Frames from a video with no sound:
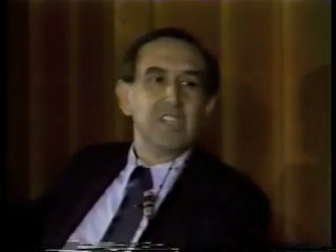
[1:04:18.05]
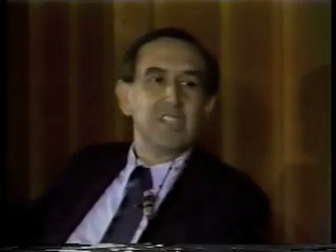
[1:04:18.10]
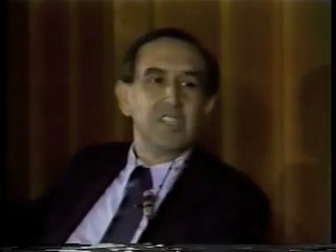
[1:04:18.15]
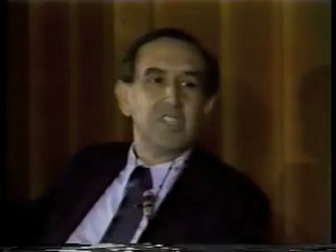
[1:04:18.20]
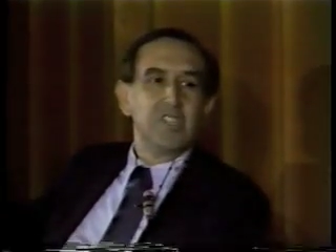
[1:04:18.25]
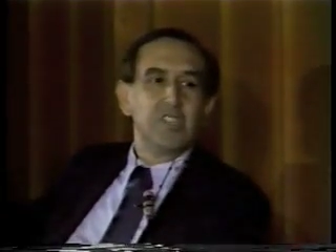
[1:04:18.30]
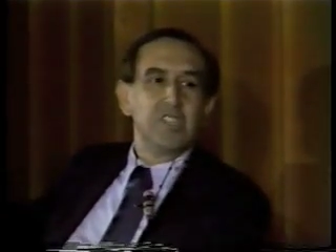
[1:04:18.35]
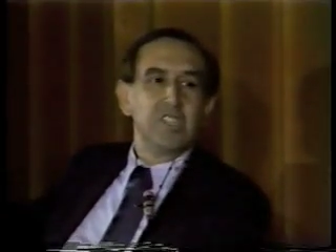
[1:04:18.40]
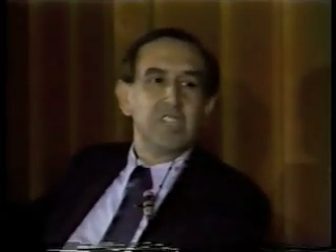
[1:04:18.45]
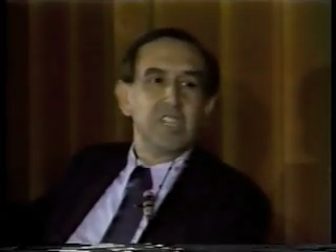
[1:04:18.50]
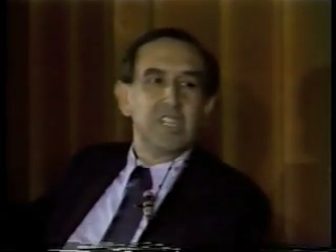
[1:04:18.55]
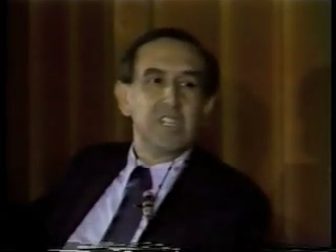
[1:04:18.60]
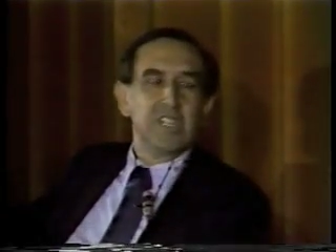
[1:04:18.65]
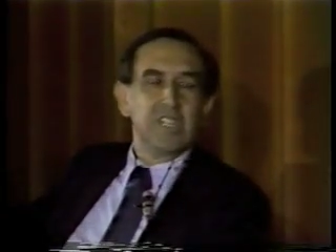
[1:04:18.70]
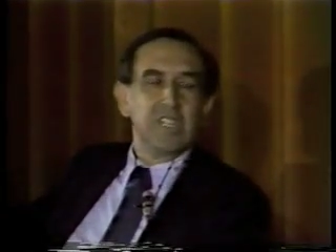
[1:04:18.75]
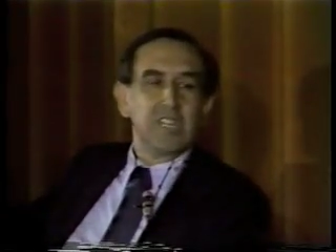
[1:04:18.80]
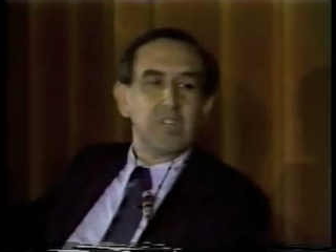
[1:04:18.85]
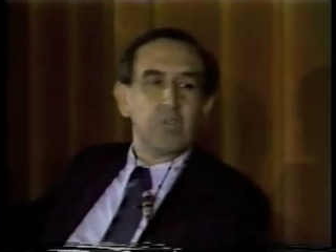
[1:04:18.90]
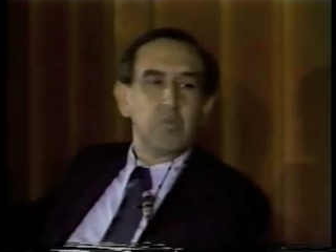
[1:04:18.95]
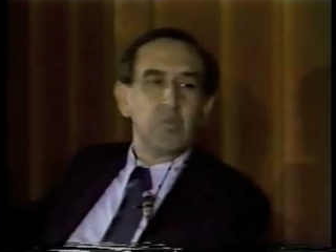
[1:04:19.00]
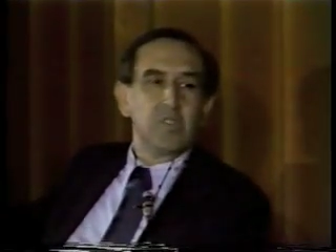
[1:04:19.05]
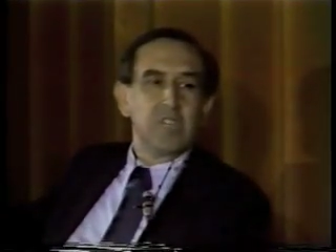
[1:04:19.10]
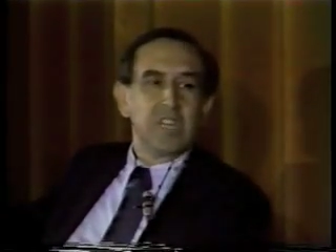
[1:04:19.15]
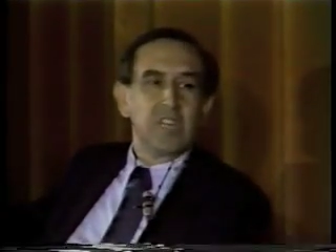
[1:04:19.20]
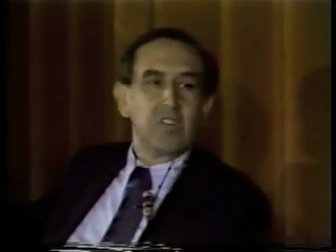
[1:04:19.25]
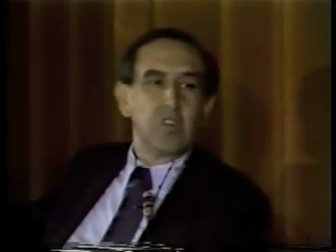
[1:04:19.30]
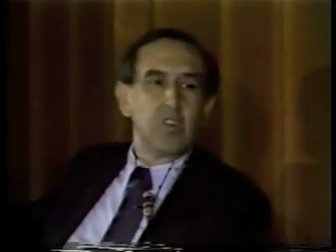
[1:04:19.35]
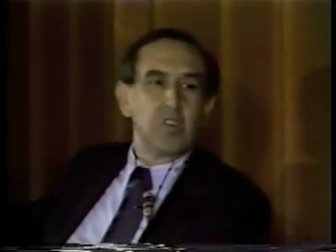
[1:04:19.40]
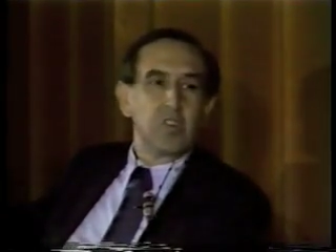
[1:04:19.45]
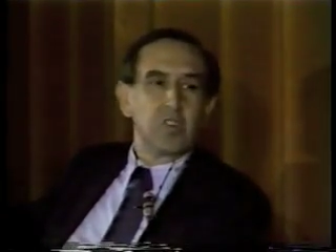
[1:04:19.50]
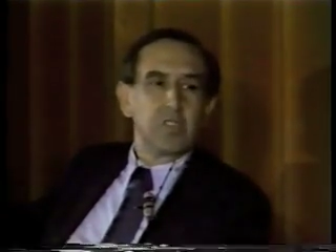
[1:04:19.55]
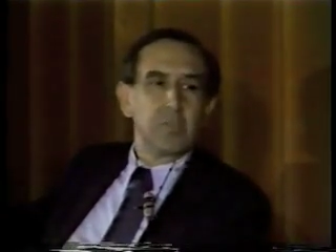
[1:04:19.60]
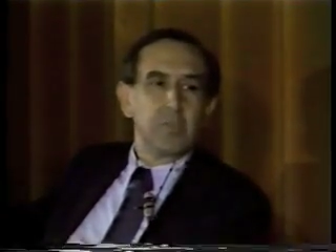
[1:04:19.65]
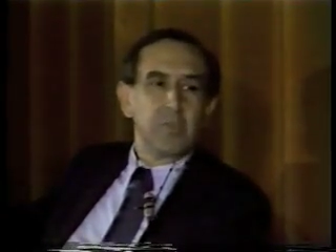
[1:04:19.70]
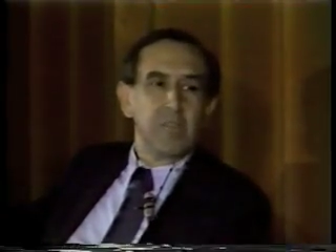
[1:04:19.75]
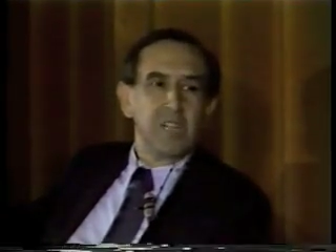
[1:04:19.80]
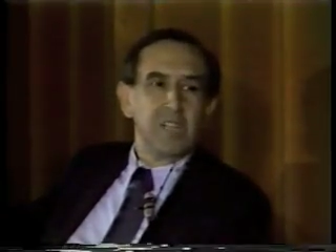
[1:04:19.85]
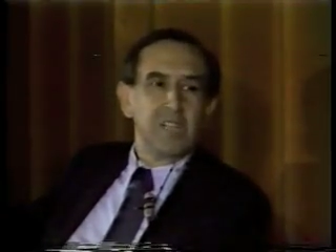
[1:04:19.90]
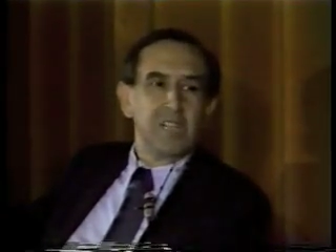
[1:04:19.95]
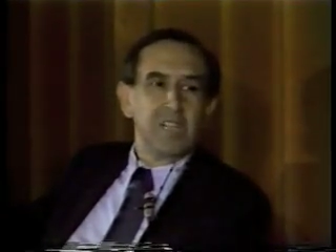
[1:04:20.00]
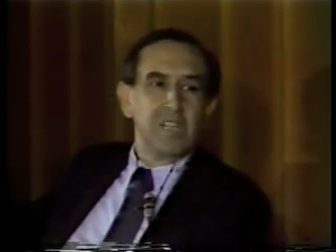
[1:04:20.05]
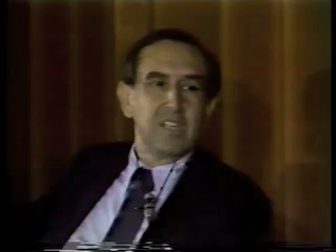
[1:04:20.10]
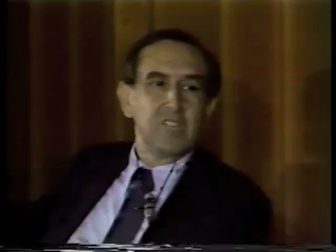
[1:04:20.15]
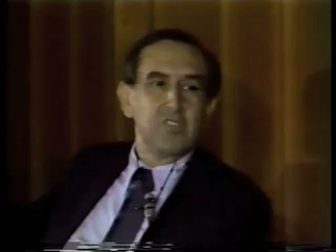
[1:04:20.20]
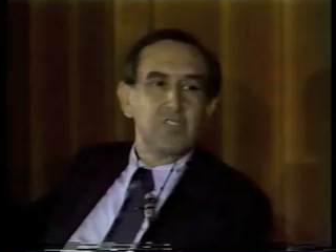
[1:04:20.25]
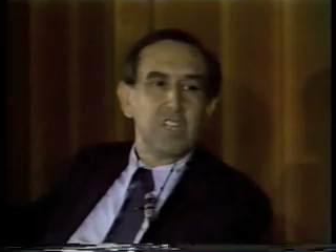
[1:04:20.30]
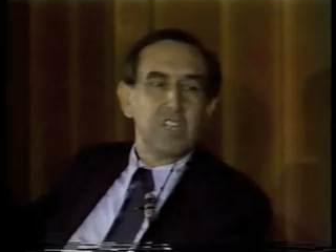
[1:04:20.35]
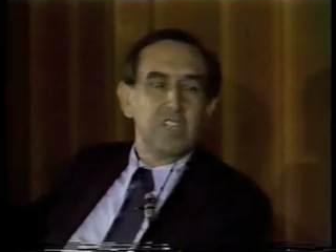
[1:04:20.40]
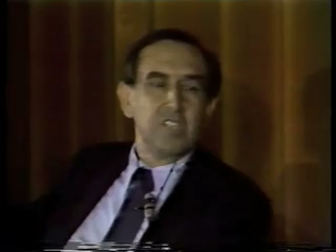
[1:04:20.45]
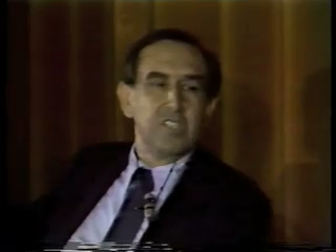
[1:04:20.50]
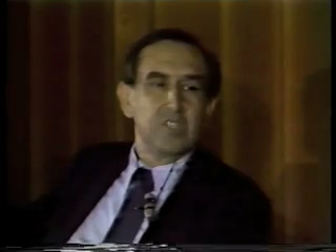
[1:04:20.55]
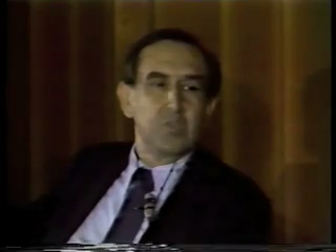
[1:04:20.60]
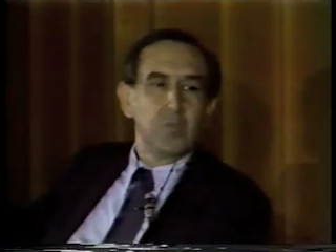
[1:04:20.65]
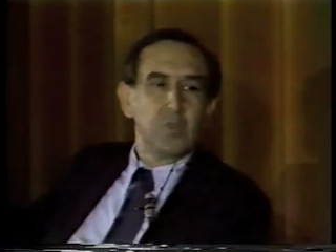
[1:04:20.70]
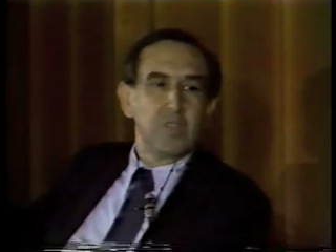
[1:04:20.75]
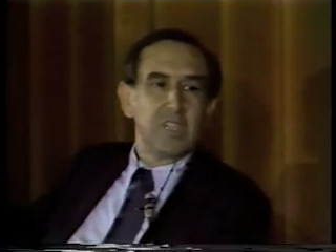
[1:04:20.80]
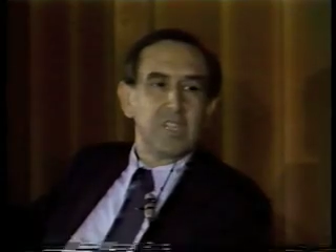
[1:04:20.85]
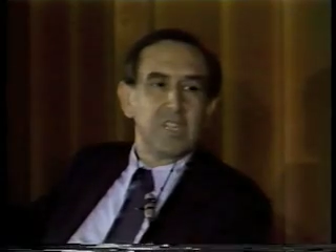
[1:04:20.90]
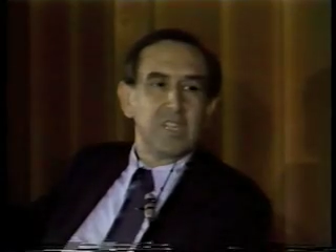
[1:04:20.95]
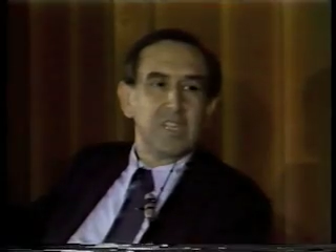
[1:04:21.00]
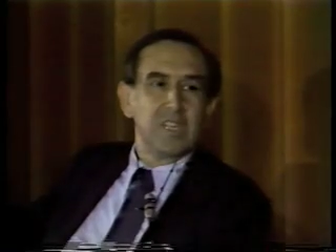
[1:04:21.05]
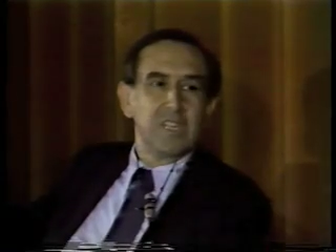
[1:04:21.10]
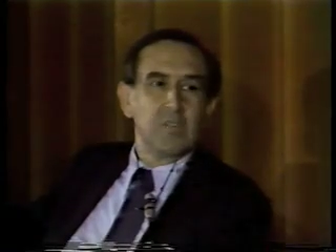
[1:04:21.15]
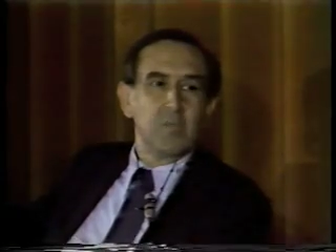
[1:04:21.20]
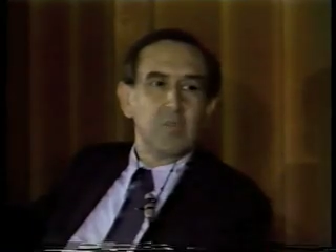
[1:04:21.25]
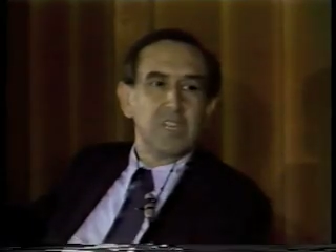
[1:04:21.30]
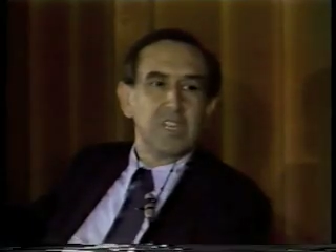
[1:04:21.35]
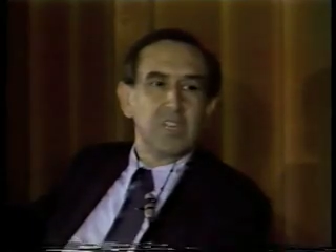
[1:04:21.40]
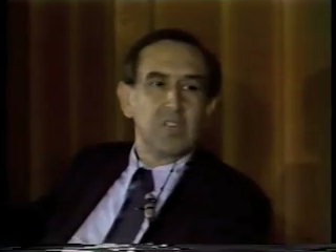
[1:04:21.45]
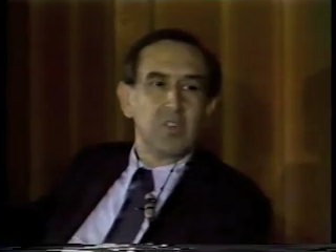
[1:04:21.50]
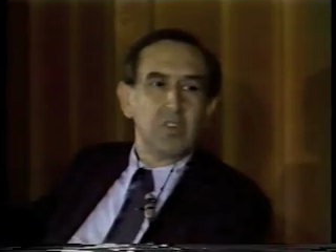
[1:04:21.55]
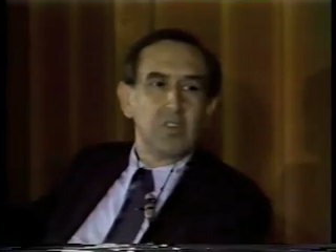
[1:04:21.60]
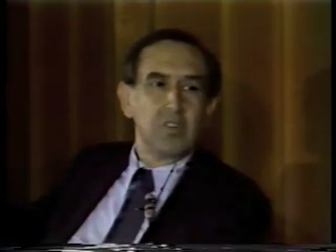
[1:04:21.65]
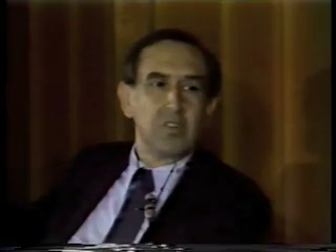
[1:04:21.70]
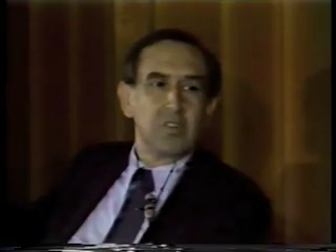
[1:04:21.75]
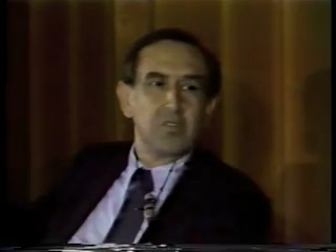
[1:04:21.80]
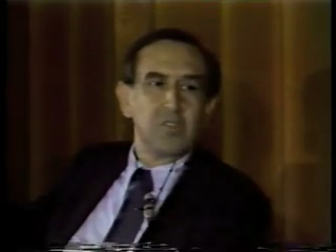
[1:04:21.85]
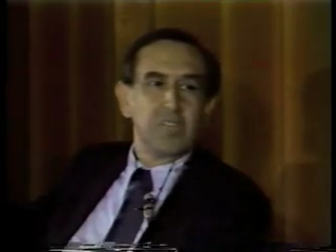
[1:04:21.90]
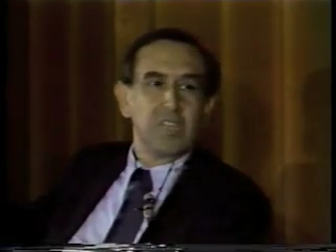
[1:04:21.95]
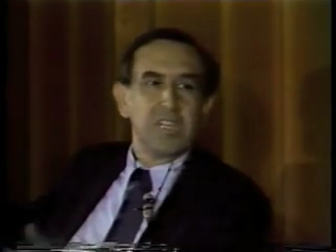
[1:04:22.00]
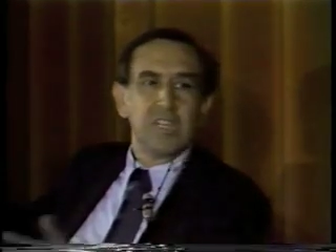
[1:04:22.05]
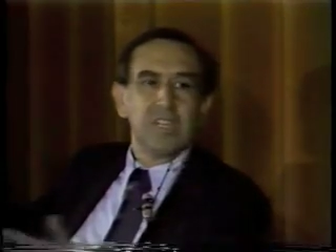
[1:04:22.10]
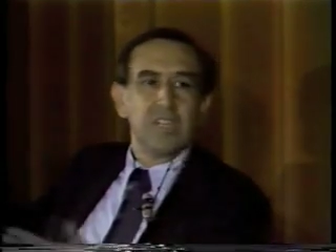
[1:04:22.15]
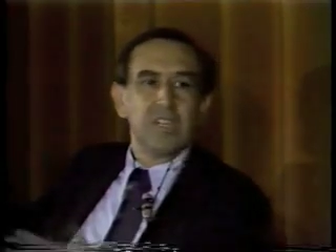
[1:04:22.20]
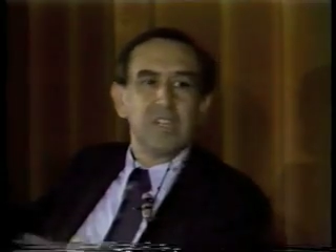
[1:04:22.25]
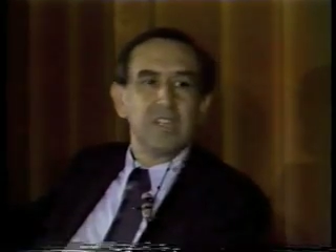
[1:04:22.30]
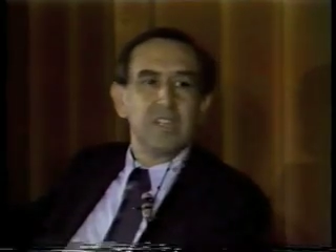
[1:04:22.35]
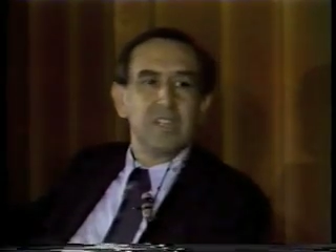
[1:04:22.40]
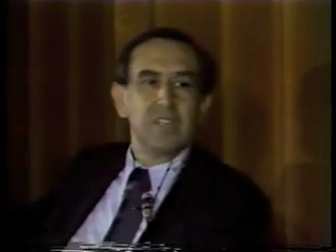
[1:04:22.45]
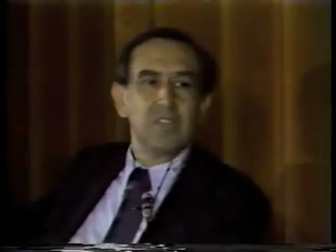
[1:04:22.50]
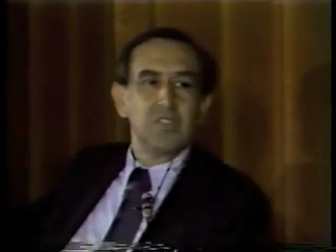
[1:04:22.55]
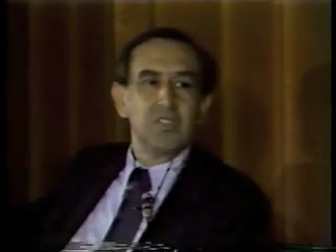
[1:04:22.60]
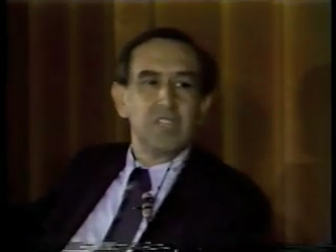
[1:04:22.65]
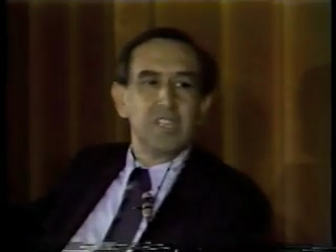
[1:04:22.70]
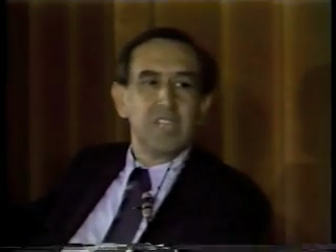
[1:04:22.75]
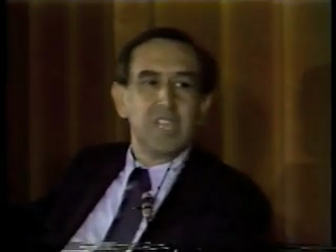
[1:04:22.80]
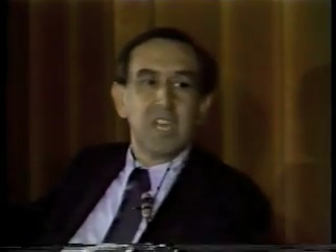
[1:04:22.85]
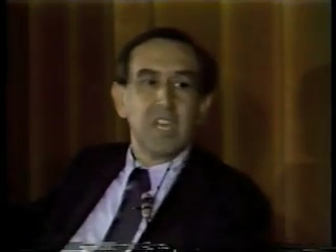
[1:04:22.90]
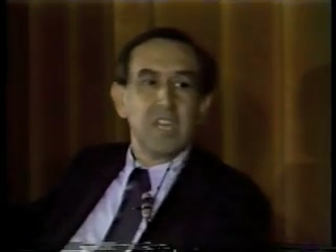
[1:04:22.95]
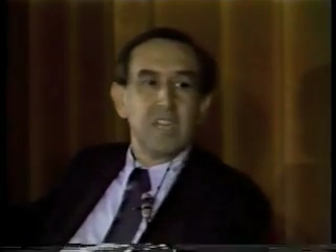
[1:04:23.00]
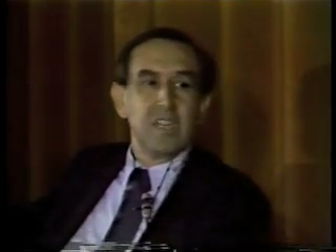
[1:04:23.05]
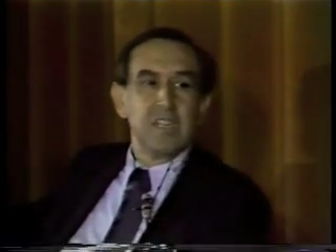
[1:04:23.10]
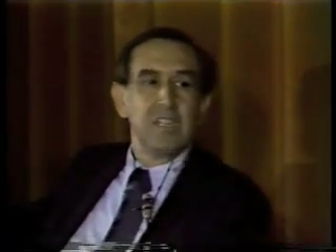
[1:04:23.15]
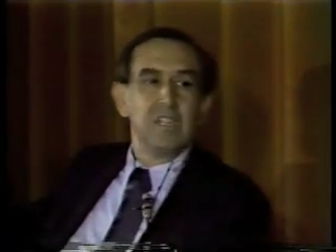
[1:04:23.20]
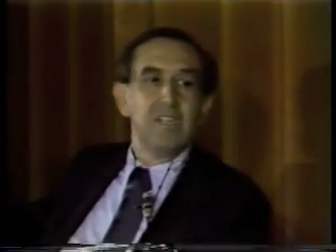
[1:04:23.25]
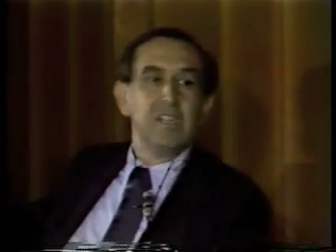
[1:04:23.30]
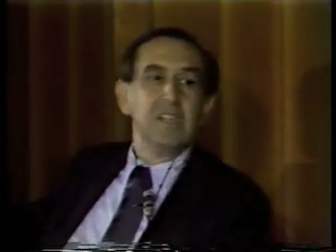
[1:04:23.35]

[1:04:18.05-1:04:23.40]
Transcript: the color of the building changes with the color of the day.